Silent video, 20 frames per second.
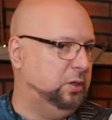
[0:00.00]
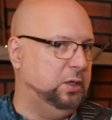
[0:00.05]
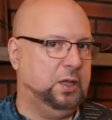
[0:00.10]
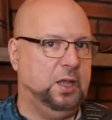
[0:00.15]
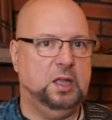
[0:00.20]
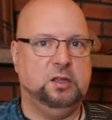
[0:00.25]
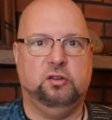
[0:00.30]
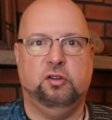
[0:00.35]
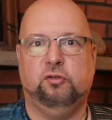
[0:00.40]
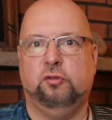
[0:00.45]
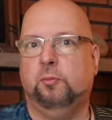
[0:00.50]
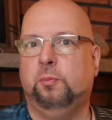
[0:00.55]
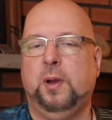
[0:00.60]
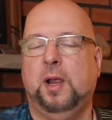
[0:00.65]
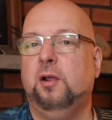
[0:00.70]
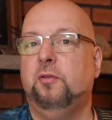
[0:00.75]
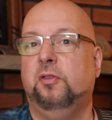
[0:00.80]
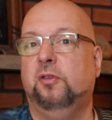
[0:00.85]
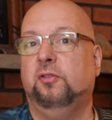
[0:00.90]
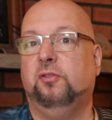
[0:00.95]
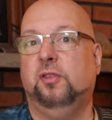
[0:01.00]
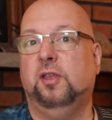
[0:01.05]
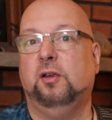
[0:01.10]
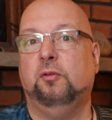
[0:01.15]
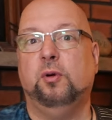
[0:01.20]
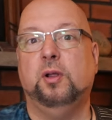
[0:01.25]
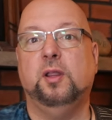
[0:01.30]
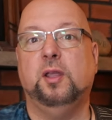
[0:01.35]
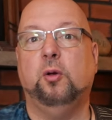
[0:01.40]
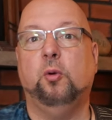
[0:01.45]
you can't just repair this
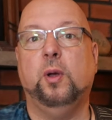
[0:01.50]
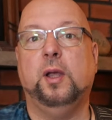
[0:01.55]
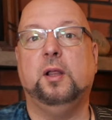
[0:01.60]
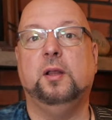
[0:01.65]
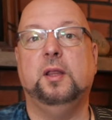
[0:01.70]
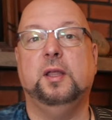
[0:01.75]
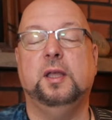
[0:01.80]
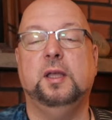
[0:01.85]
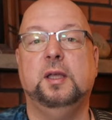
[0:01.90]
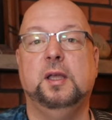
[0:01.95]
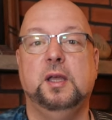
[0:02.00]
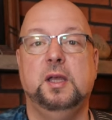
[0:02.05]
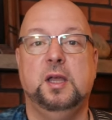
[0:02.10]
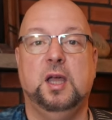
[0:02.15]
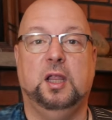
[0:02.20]
thing really quickly,